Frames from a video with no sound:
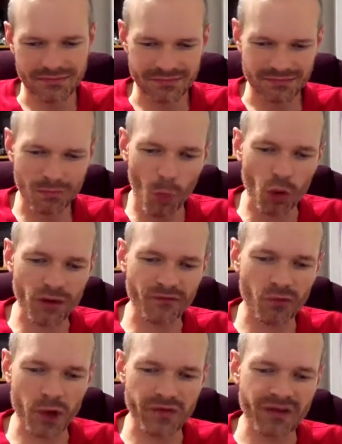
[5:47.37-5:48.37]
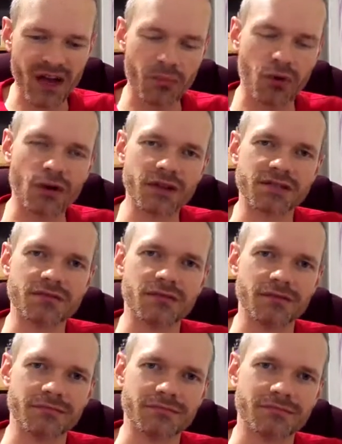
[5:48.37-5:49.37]
more than 45 points
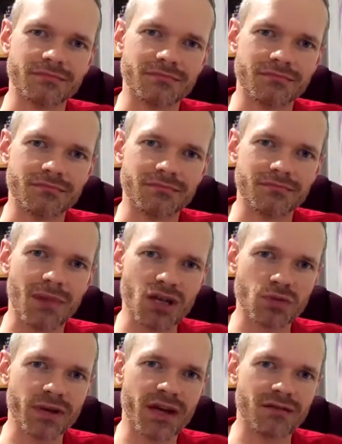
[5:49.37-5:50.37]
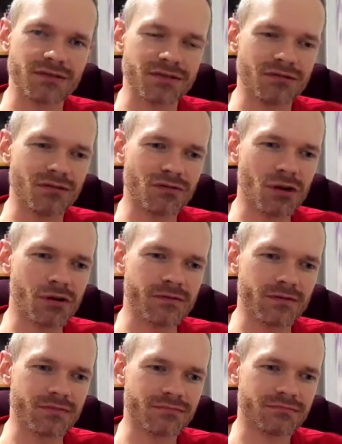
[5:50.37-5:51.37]
on miles per gallon, so don't go
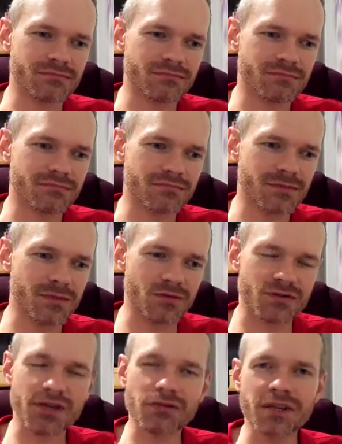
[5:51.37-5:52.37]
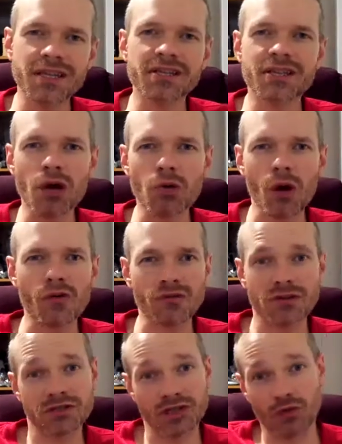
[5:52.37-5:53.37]
over. There's no need to go over
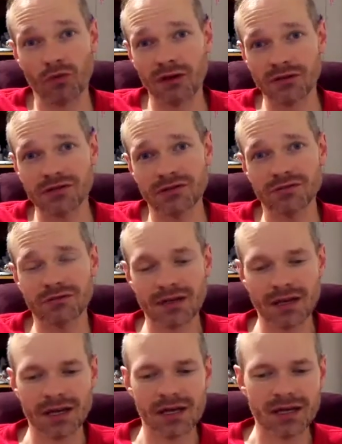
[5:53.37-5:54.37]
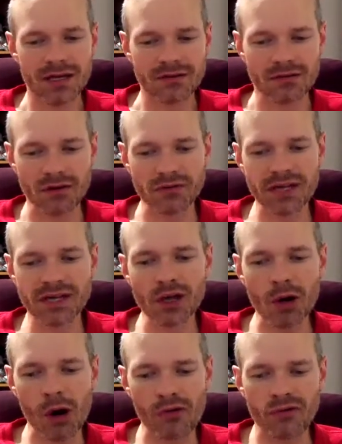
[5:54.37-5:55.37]
unless you want to. No need to
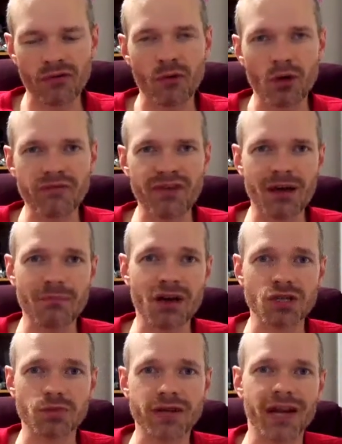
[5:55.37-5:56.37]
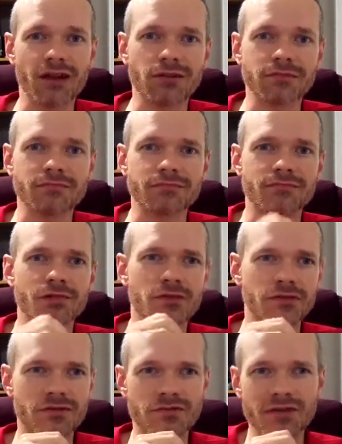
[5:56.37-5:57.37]
go over 45 miles per gallon,
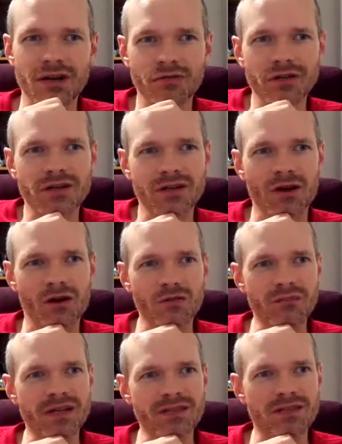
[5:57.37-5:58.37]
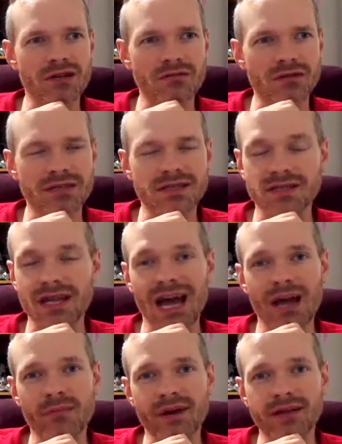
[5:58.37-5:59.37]
because there's not really a car being sold unless it's a
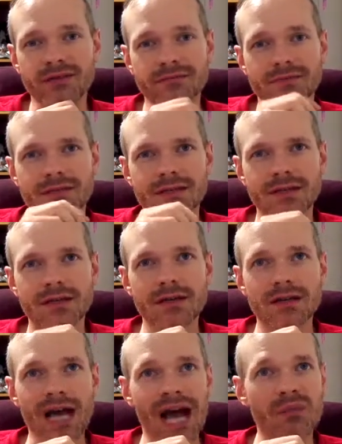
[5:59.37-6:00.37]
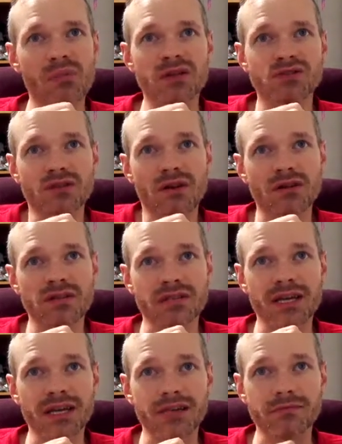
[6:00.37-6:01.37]
hybrid, and hybrids are not in this
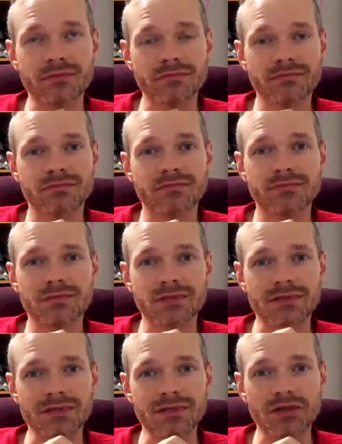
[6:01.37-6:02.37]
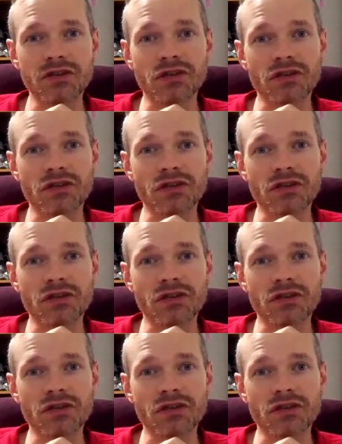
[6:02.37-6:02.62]
game. You can